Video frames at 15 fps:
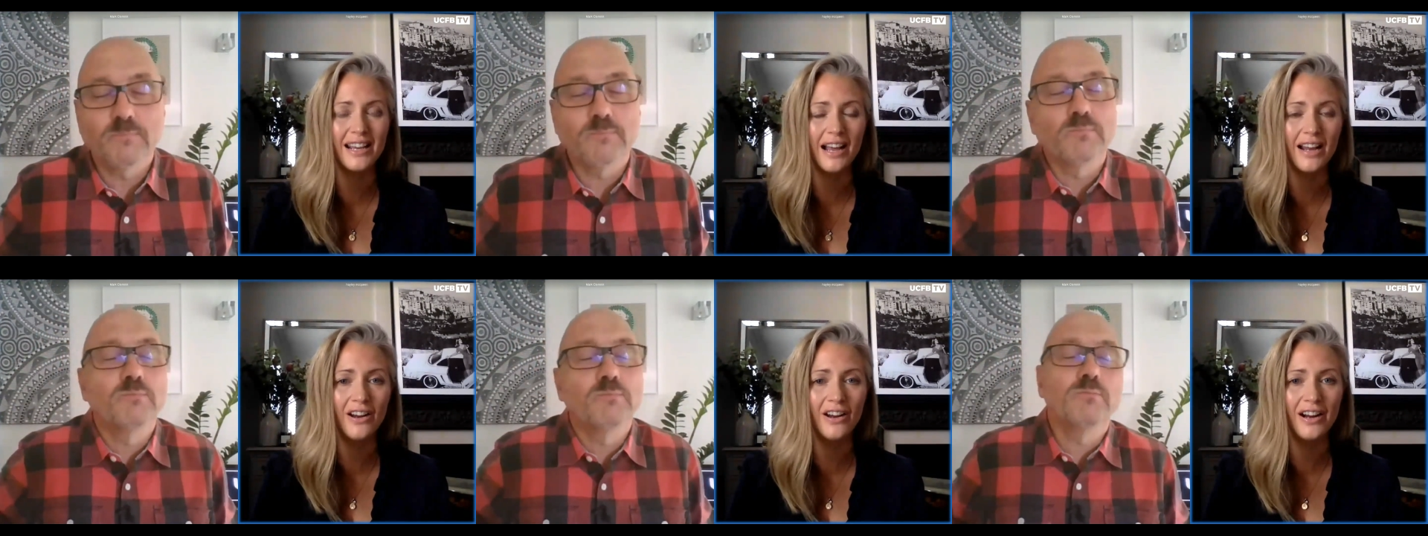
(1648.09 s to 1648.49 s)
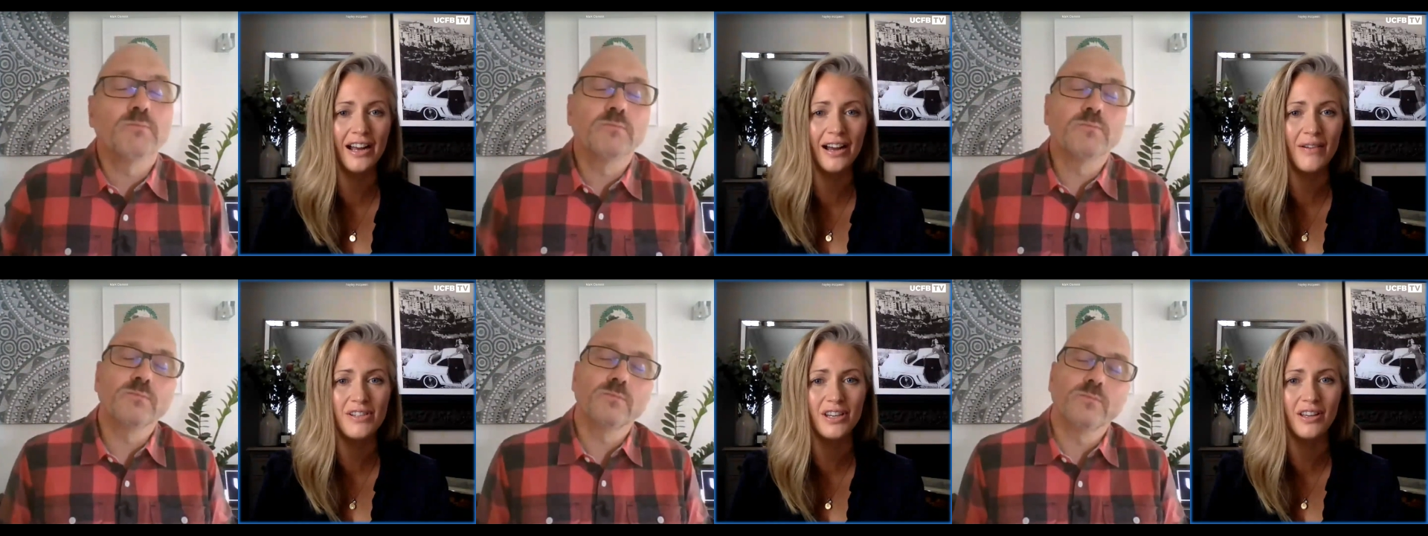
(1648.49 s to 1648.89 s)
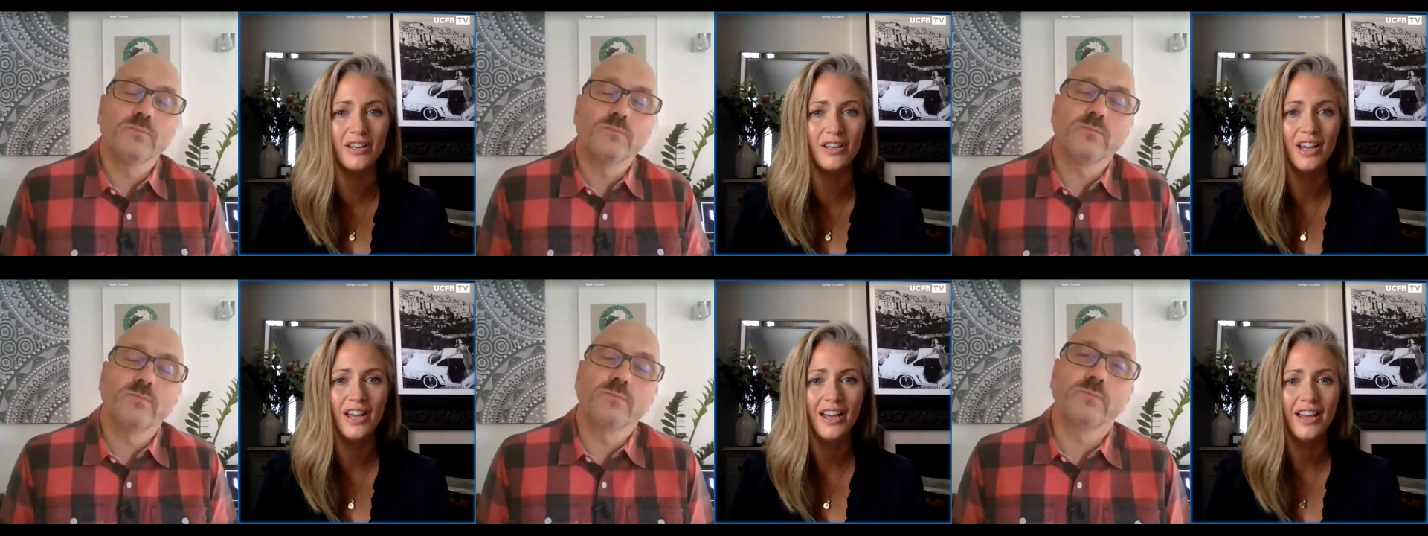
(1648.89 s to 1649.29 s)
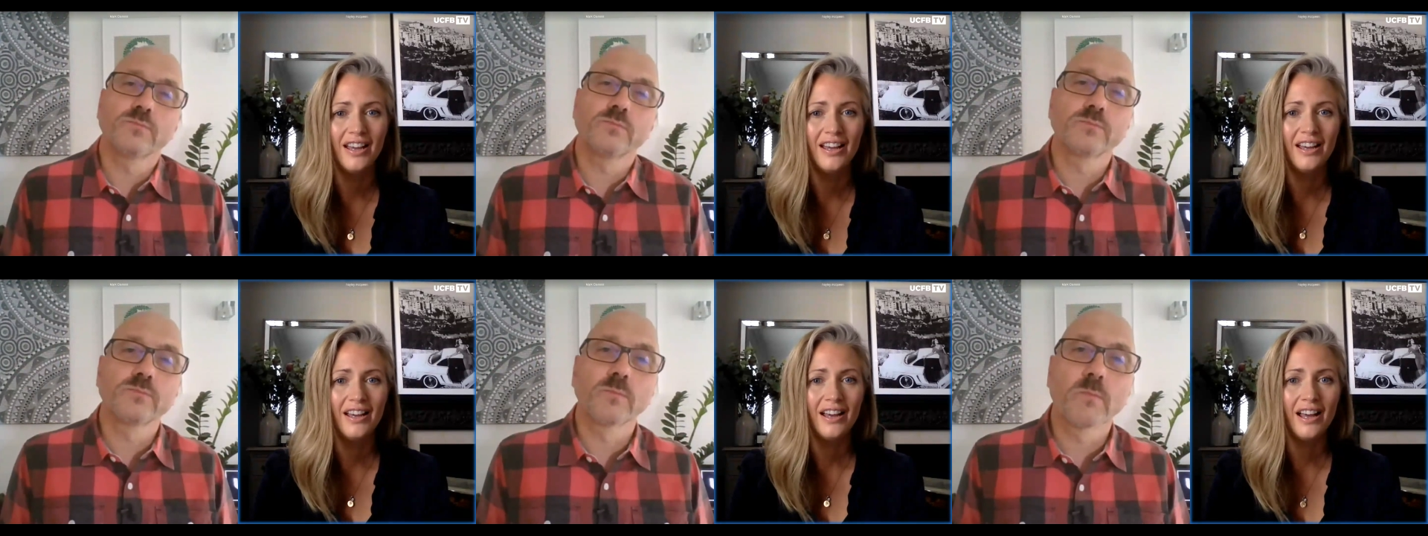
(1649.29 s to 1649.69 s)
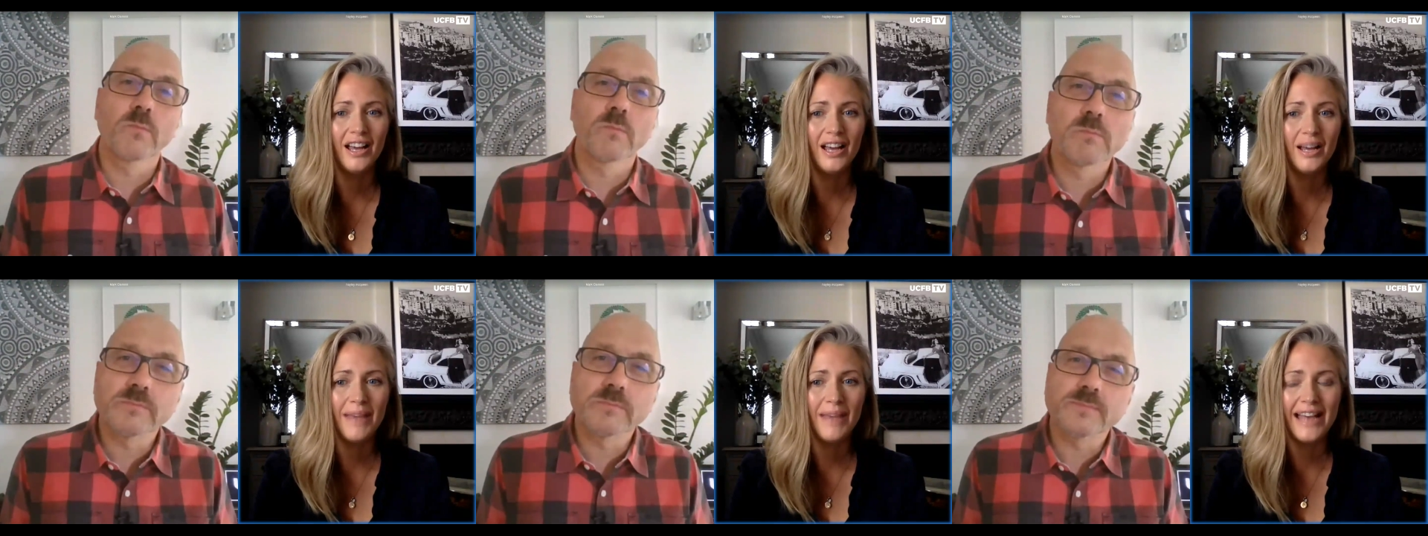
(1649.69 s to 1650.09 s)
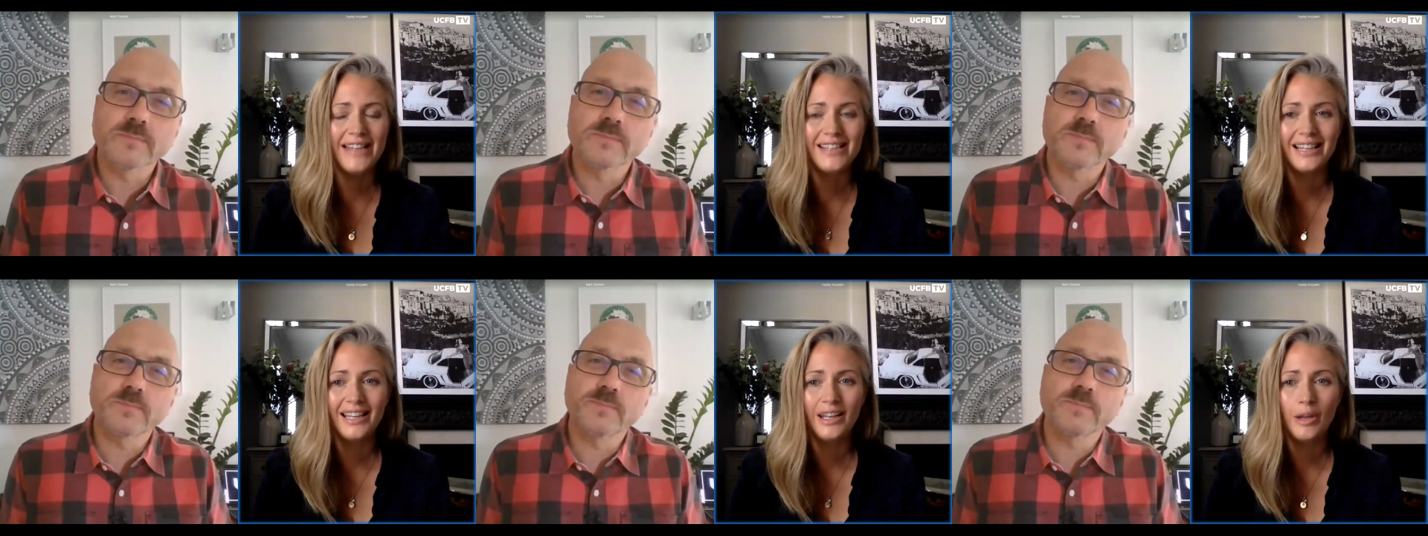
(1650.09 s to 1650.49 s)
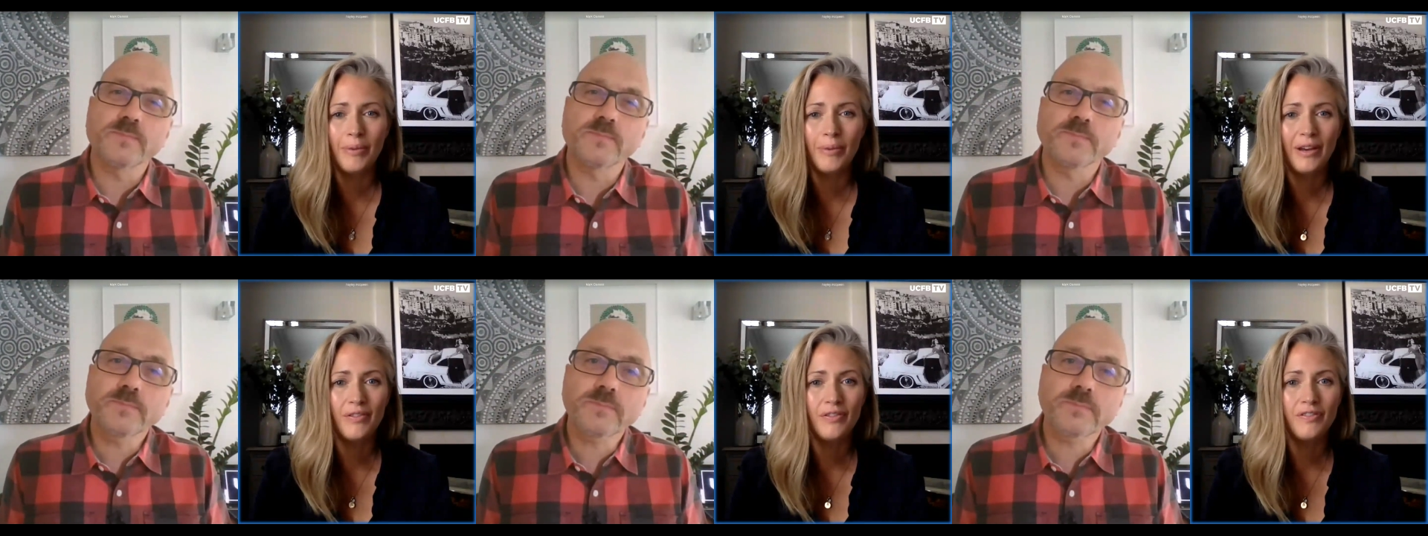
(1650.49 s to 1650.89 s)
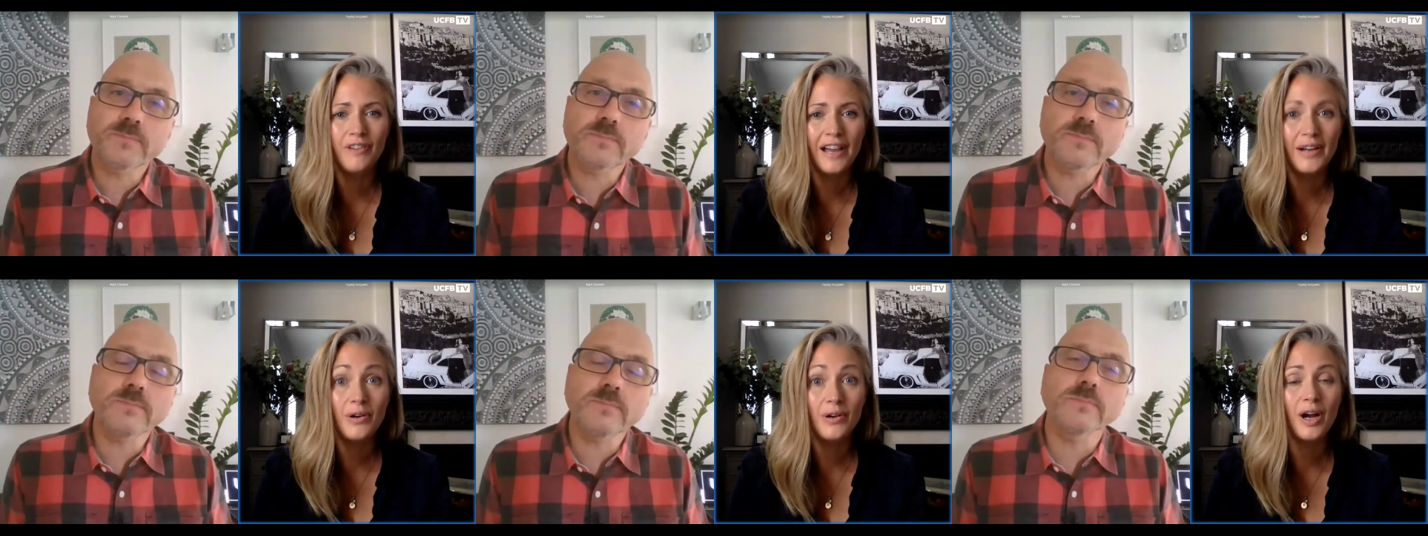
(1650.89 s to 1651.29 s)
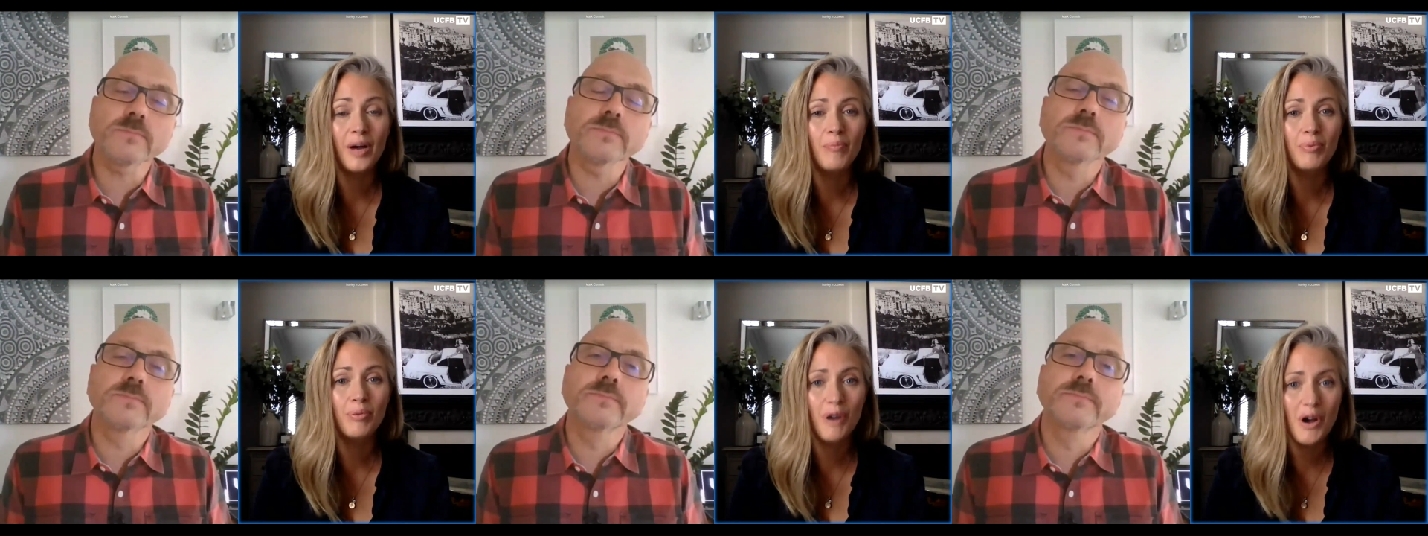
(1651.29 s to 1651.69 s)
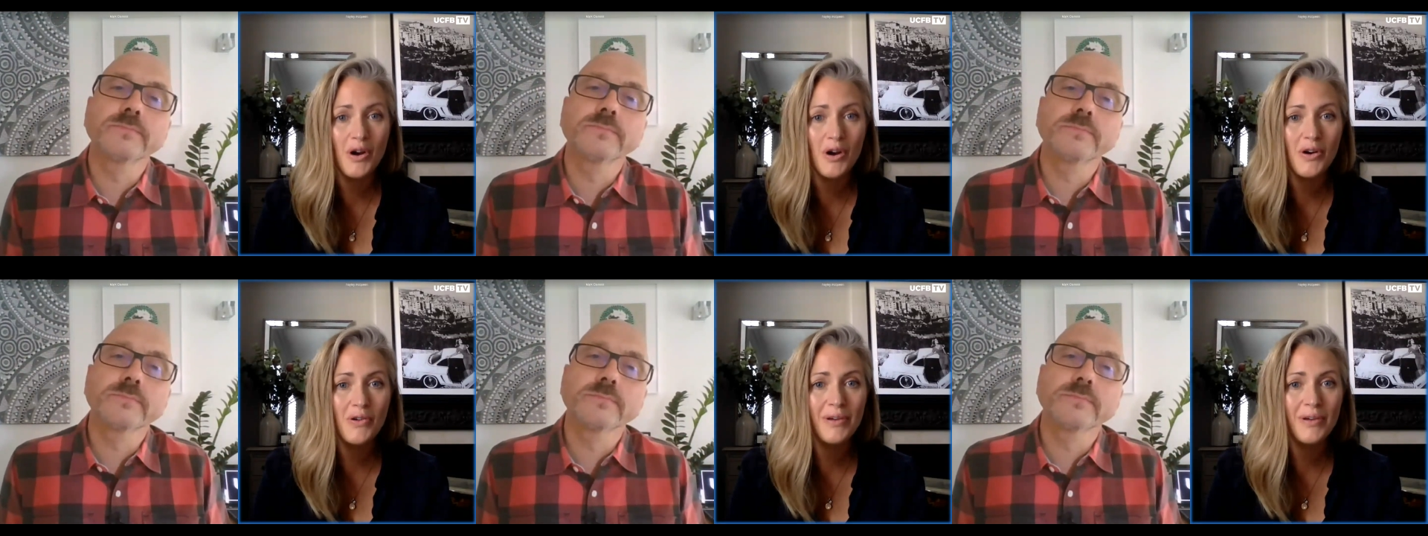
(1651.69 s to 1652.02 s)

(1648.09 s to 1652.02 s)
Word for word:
Speaker 1: I learned how to edit a little bit on Final Cut Pro.